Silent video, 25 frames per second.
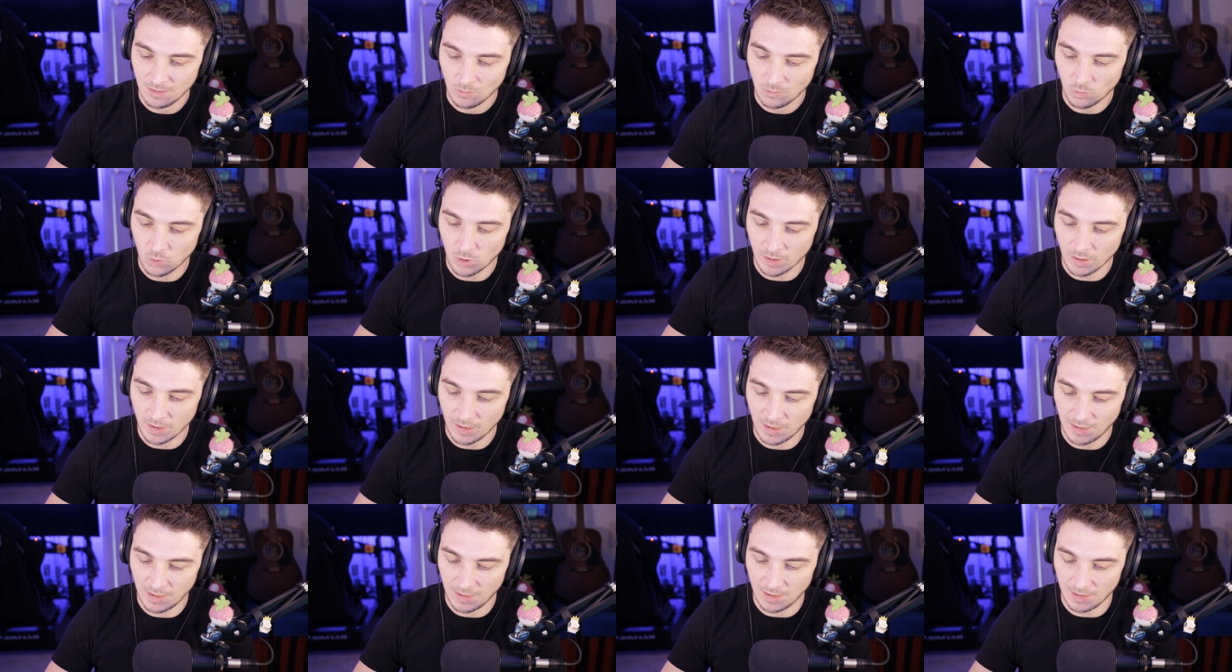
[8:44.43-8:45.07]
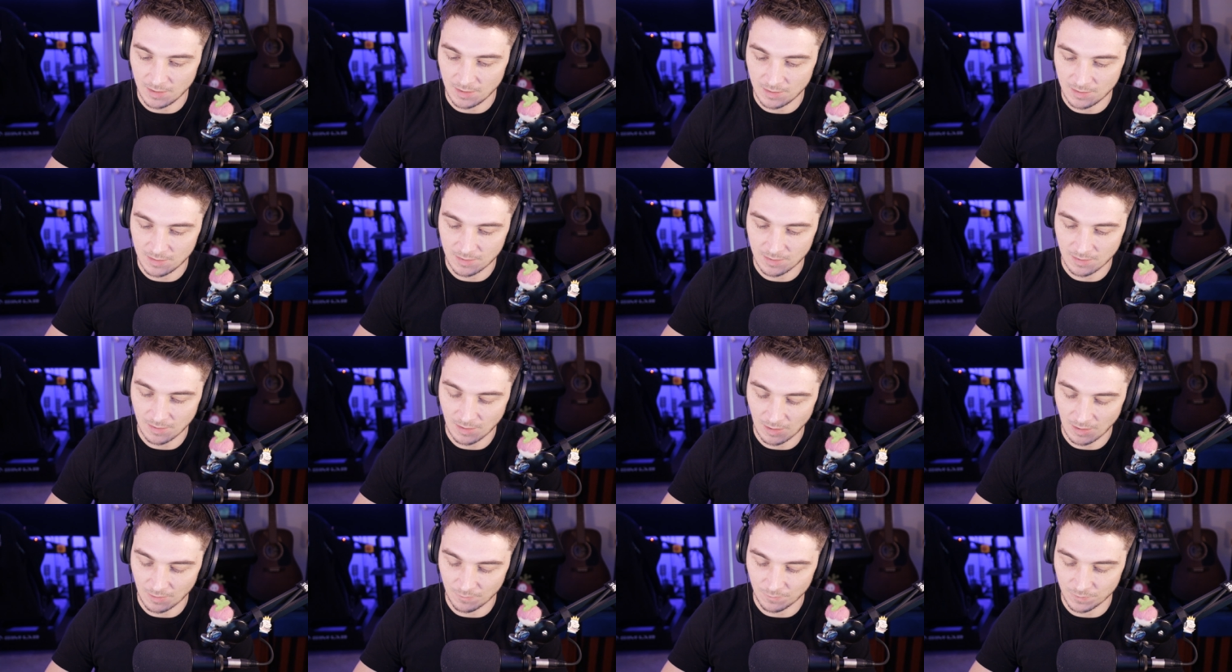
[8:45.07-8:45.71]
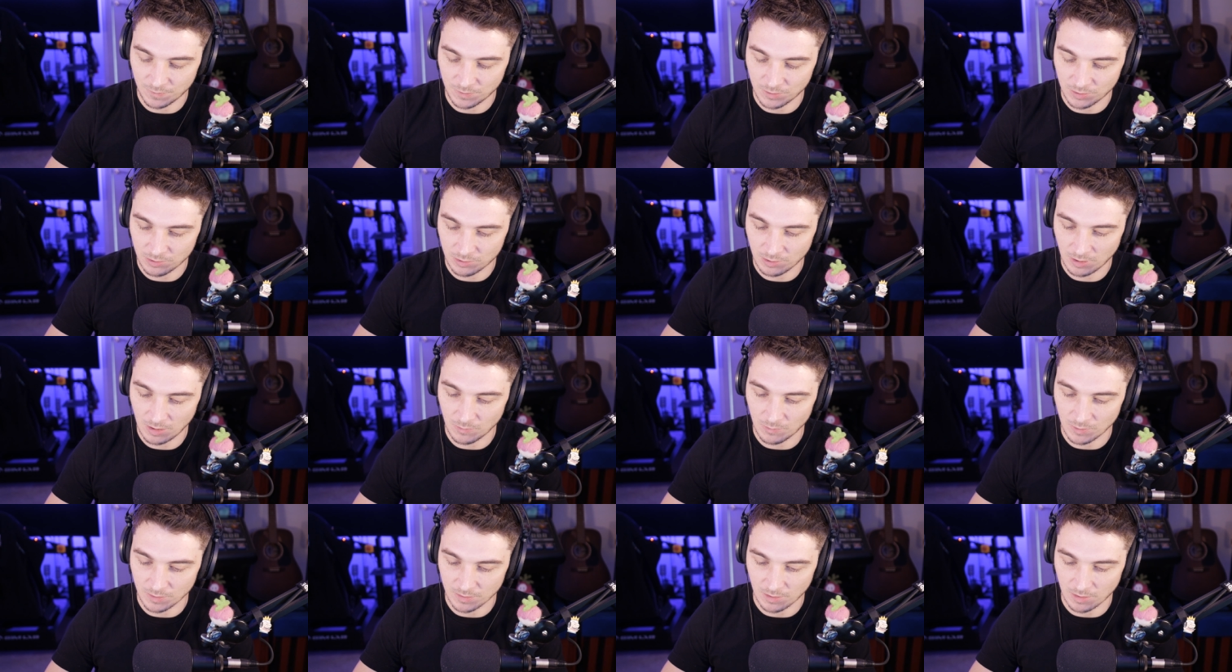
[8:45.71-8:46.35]
What icks have
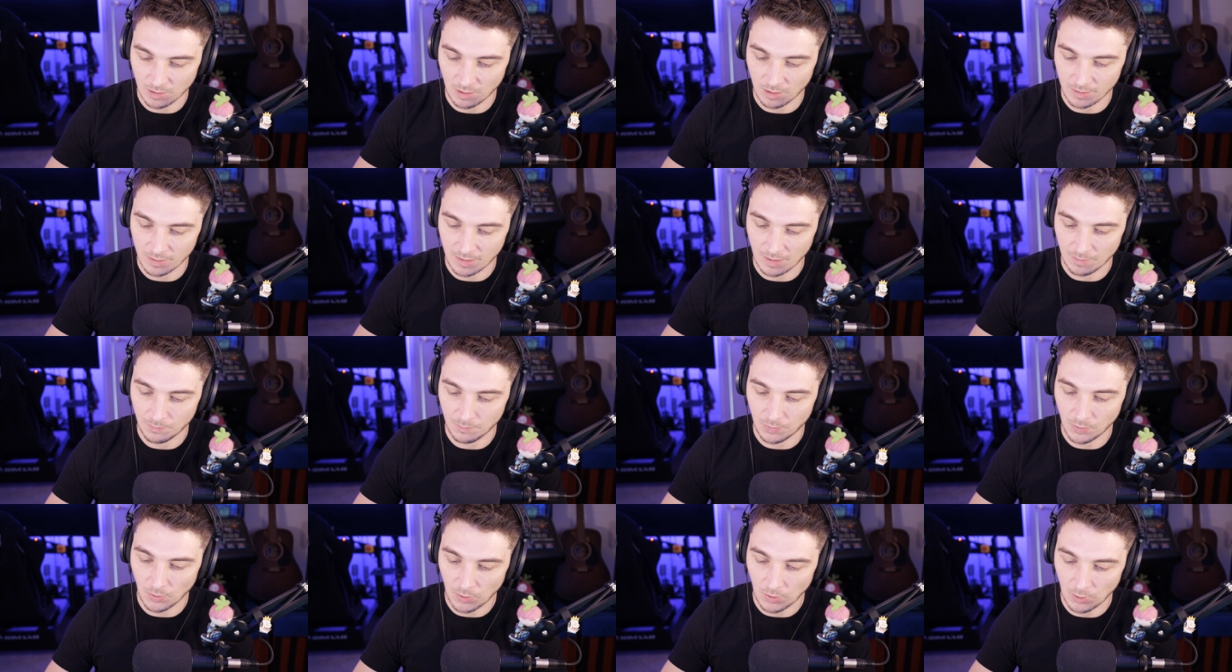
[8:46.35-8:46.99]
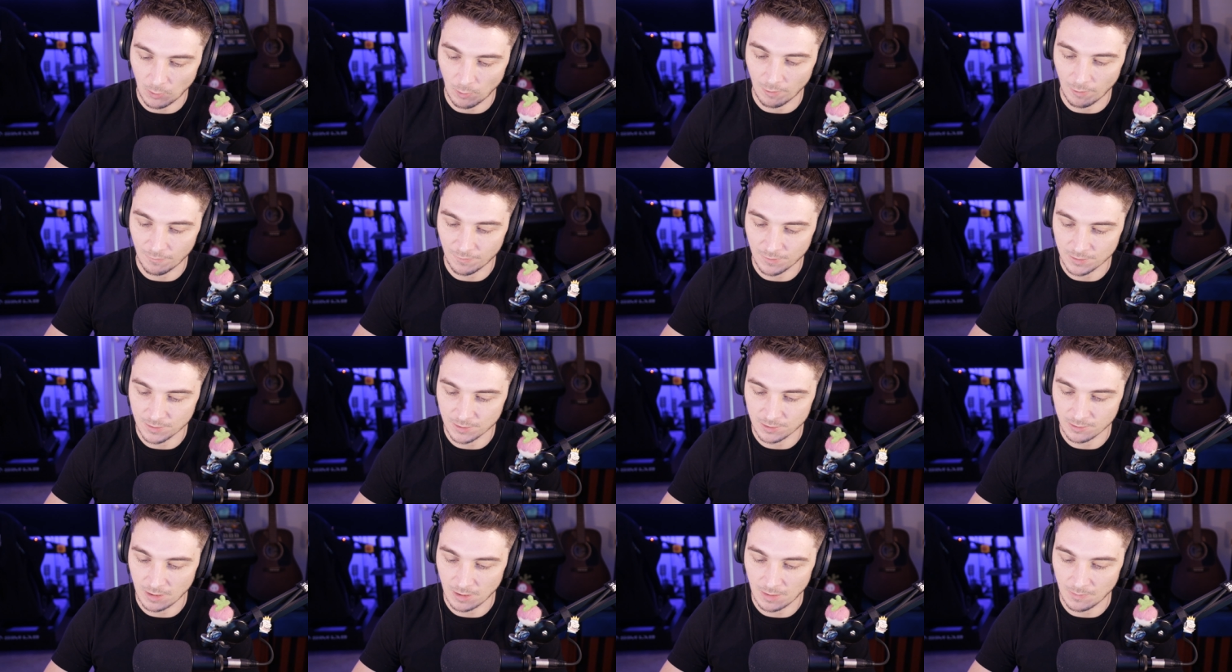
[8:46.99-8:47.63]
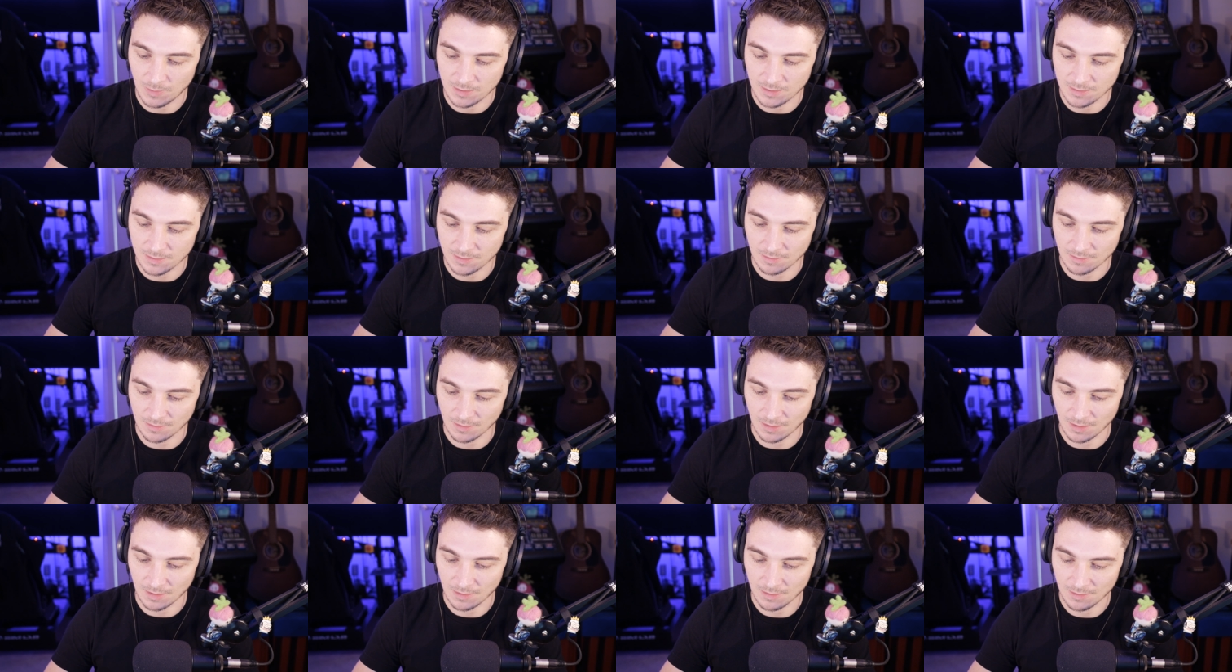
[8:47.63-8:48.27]
streamers got that put you off the stream
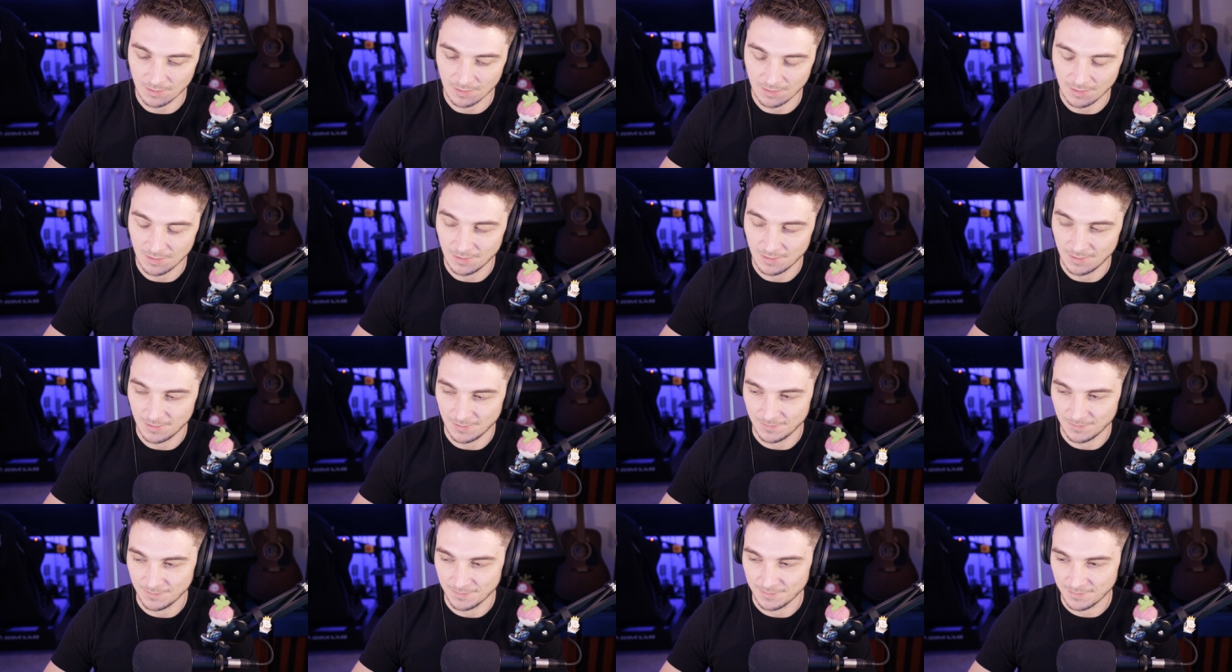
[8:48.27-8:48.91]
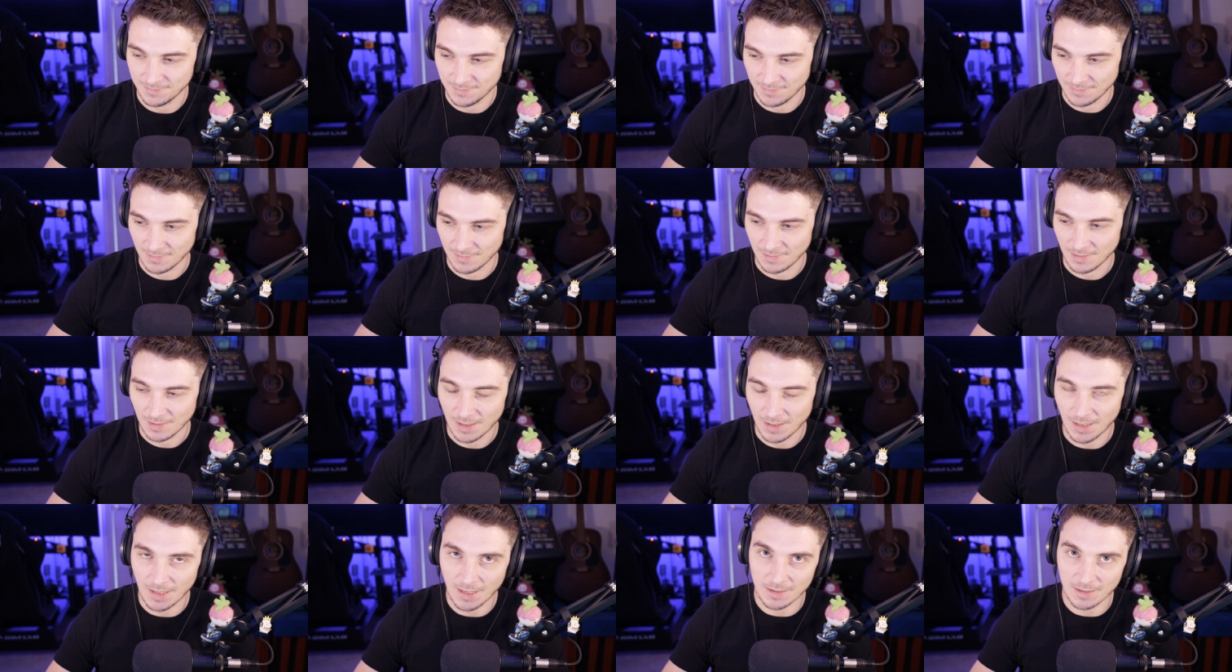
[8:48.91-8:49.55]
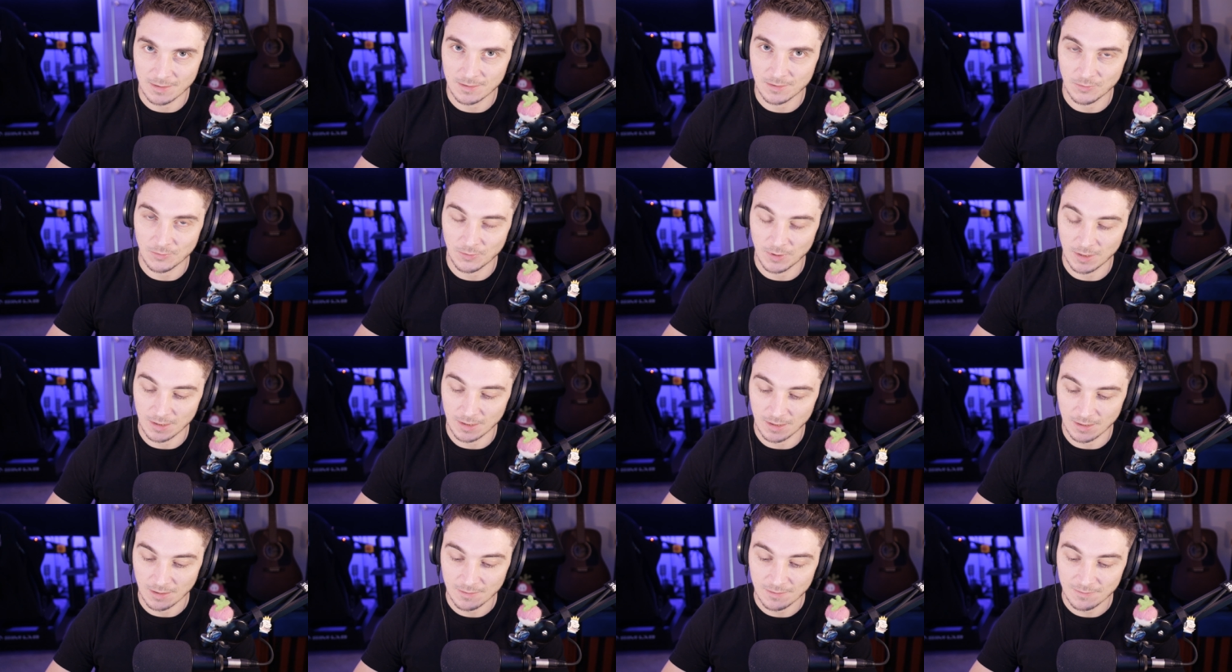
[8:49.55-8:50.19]
instantly? I had to
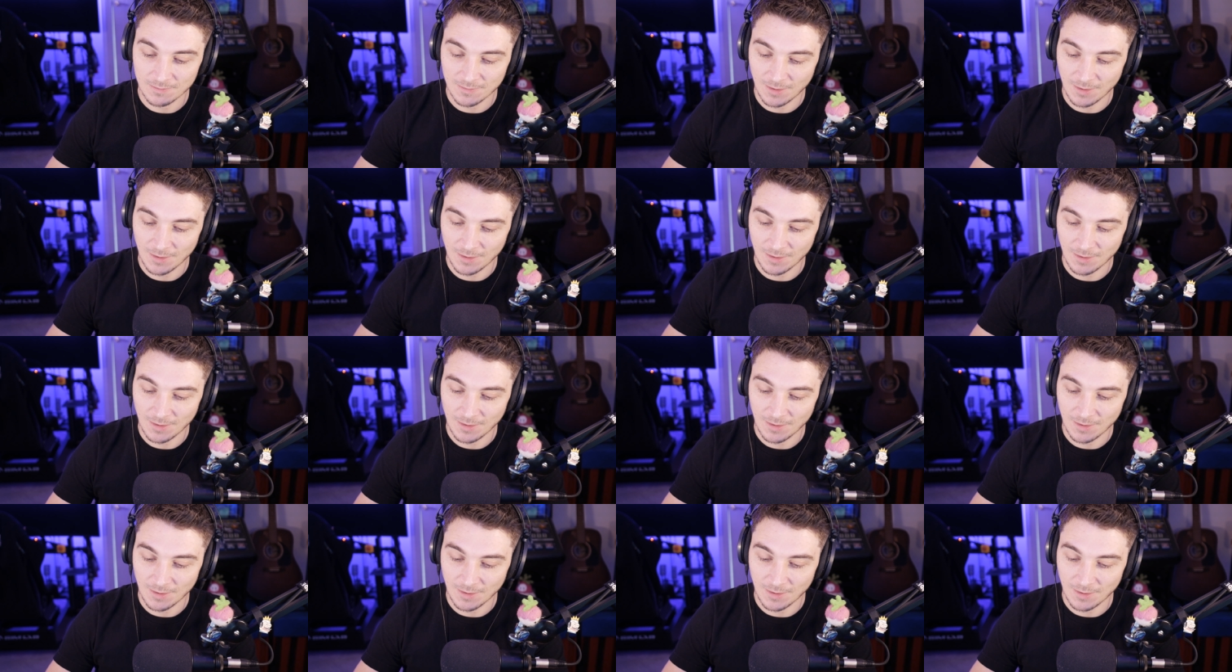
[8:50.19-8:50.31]
read it.